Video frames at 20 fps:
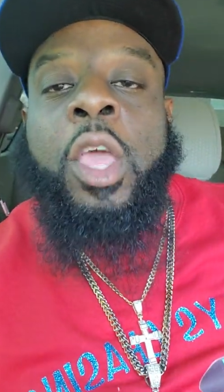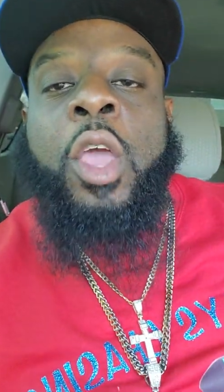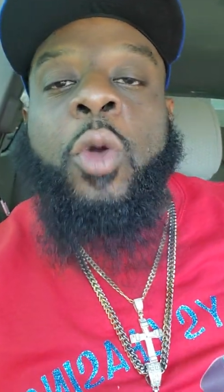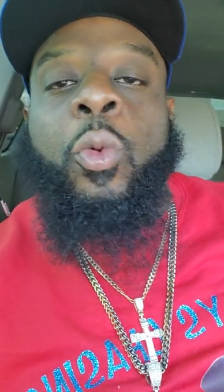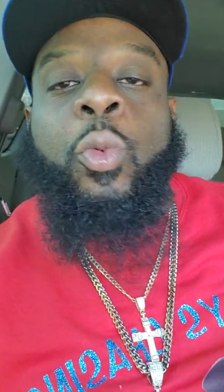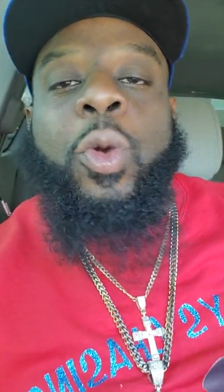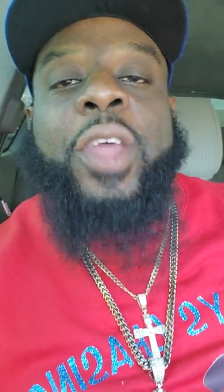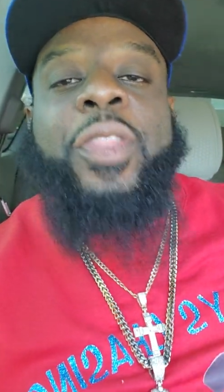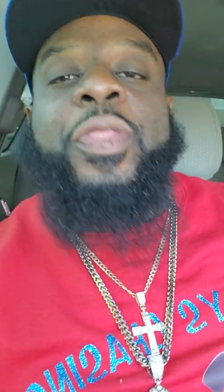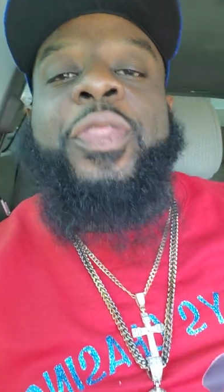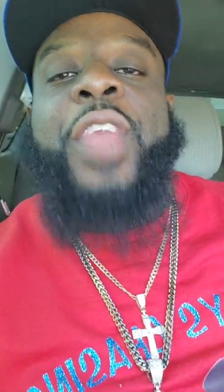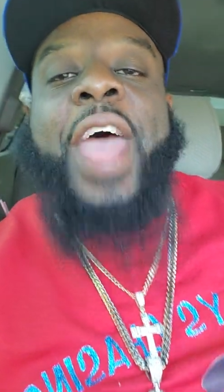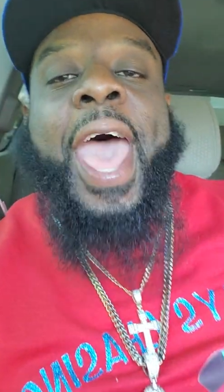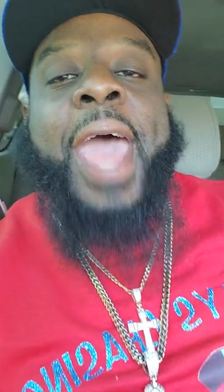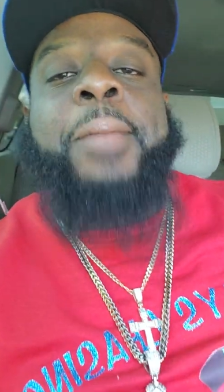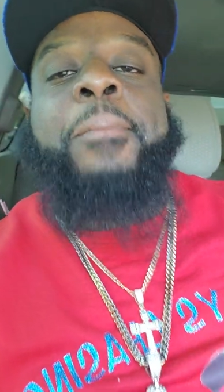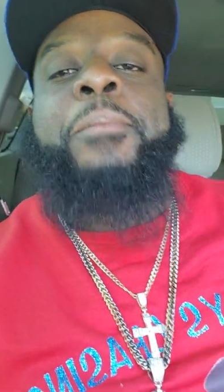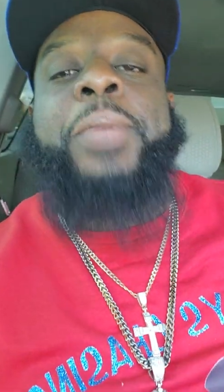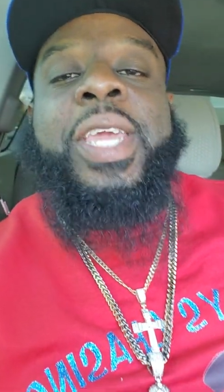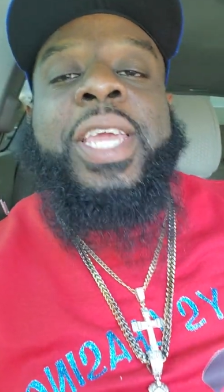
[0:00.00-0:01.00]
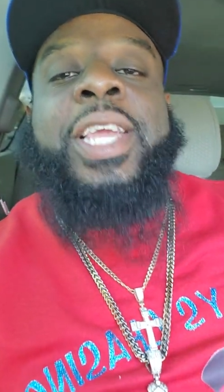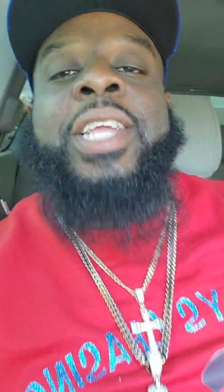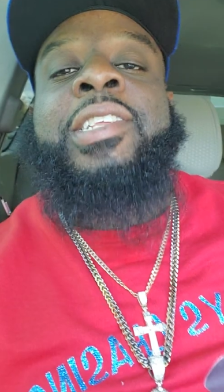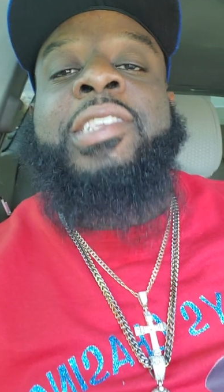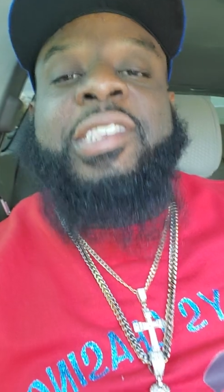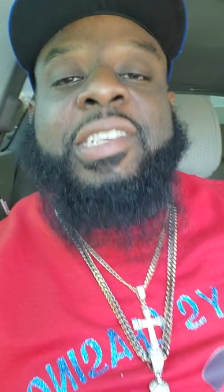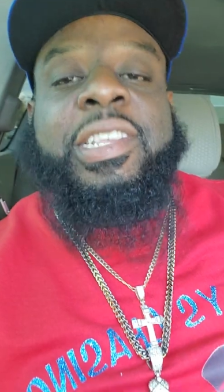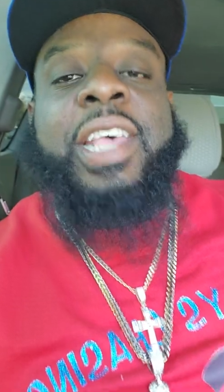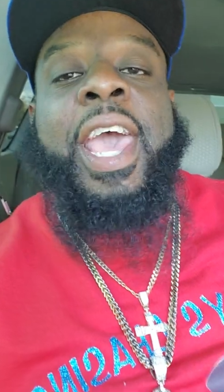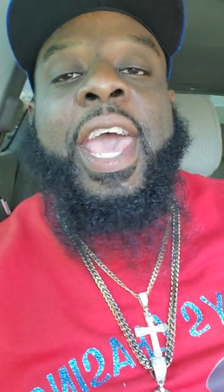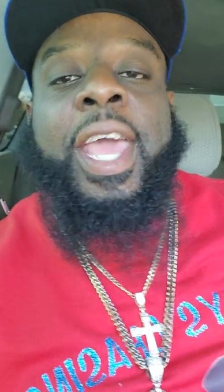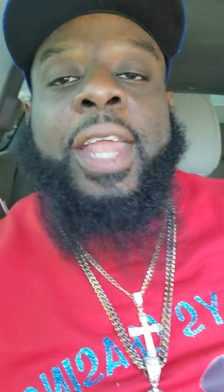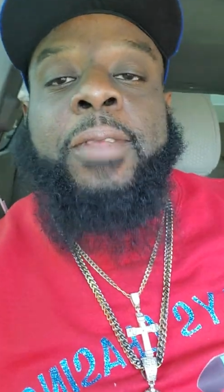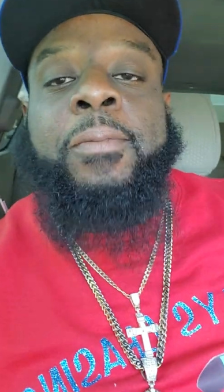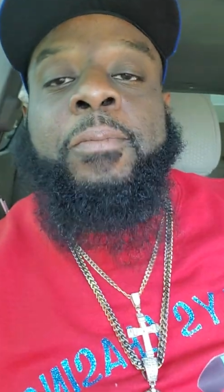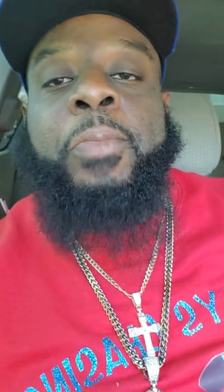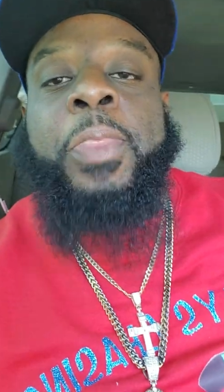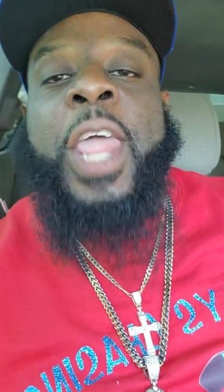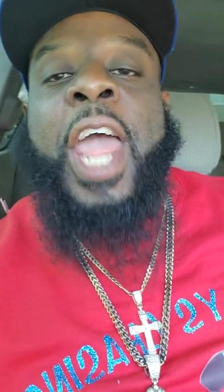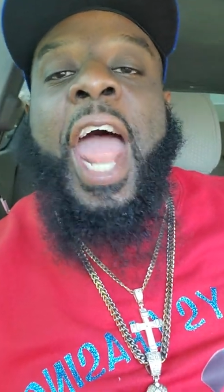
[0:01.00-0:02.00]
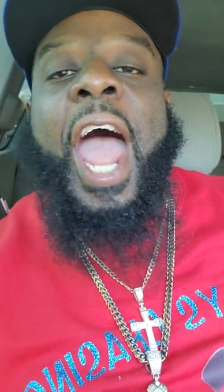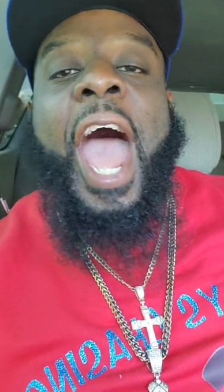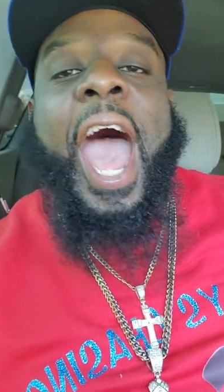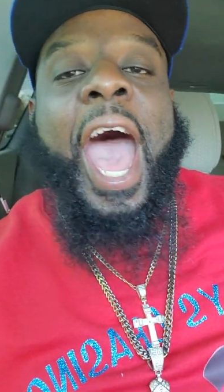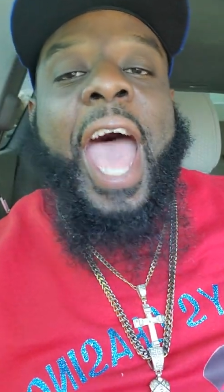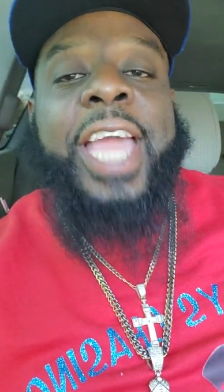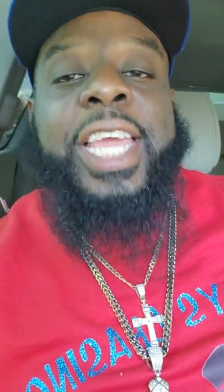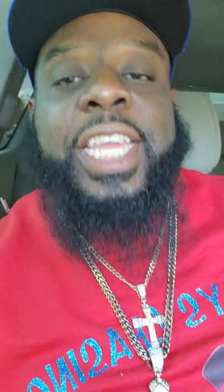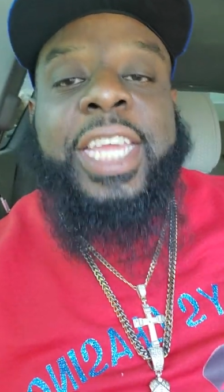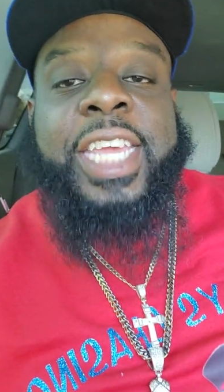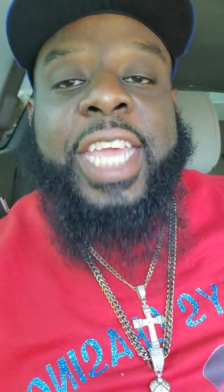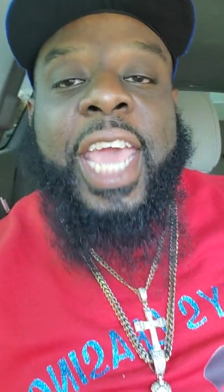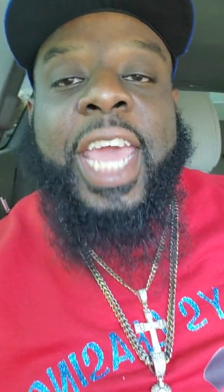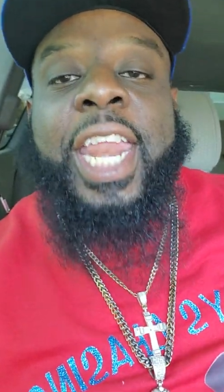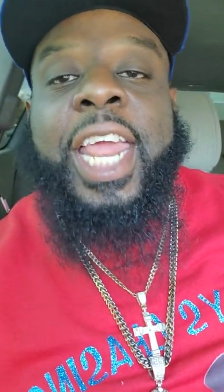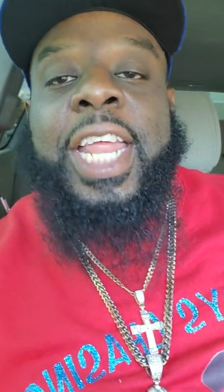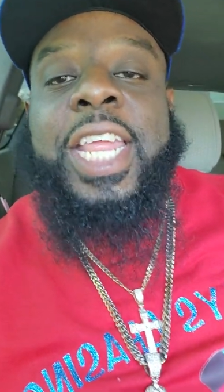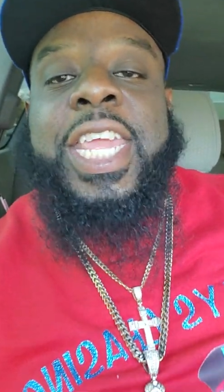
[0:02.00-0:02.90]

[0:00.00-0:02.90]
With that being said, I get it.